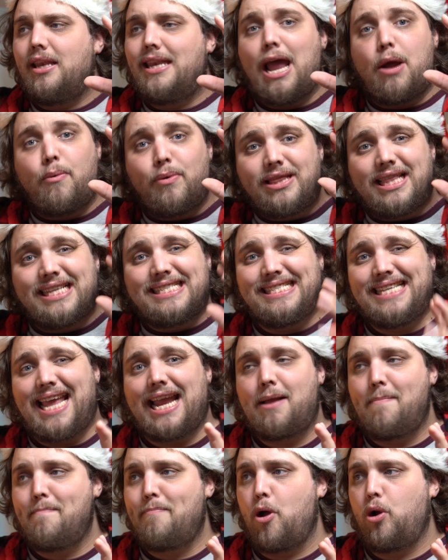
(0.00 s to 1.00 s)
Now with the
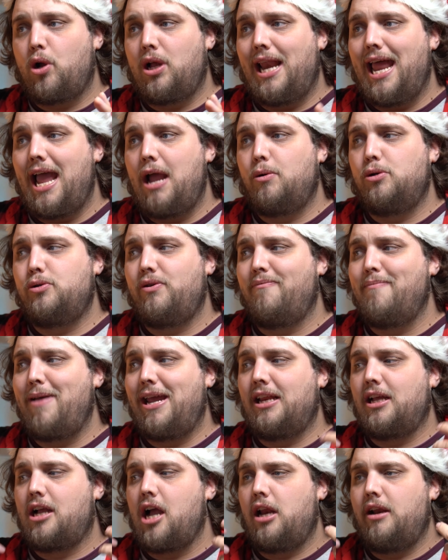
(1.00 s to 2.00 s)
second bokeh layer, which we've
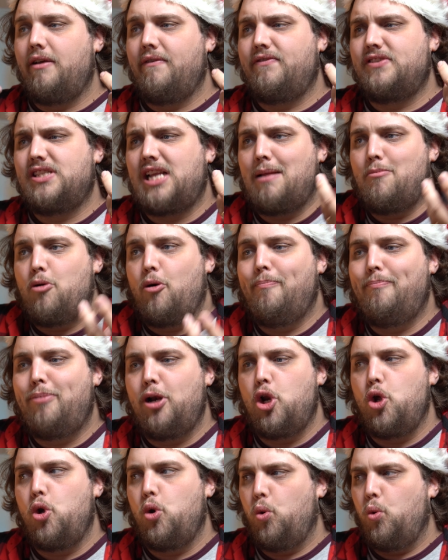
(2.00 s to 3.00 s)
made a kind of slightly more
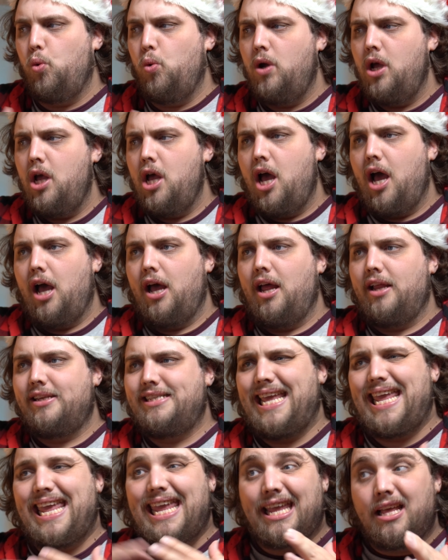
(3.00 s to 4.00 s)
blue,
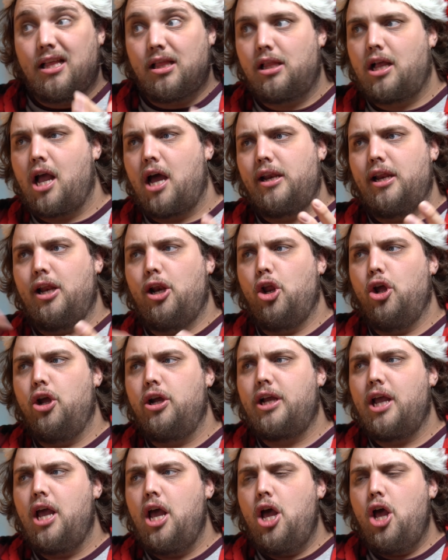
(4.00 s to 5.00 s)
teal kind of
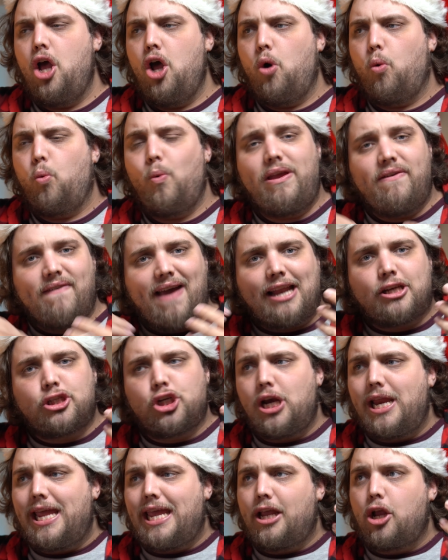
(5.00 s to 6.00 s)
look, we've
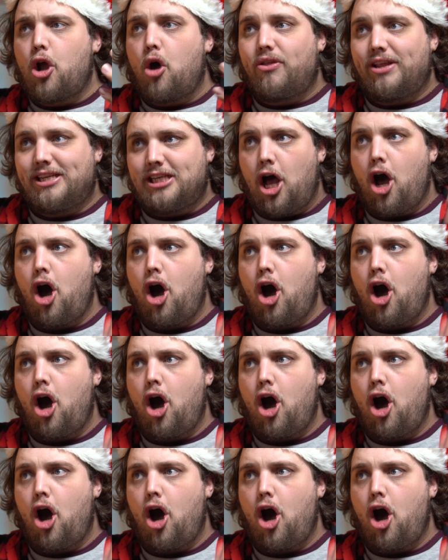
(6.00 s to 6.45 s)
actually got this